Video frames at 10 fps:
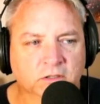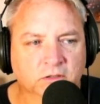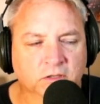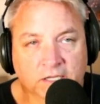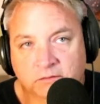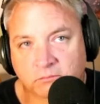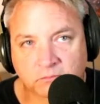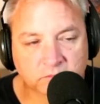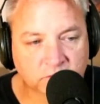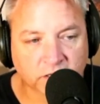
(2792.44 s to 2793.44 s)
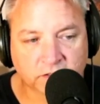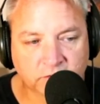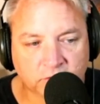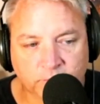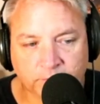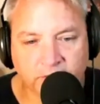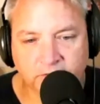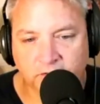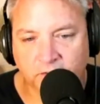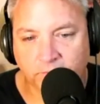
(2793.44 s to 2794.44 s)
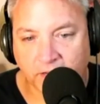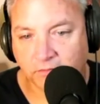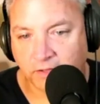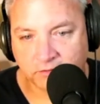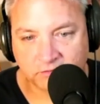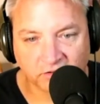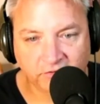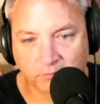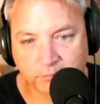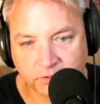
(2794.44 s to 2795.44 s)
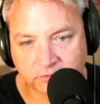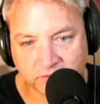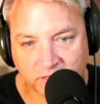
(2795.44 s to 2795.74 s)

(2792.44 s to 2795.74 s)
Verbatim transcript: And luckily there's people out there that make a lot of self-help books.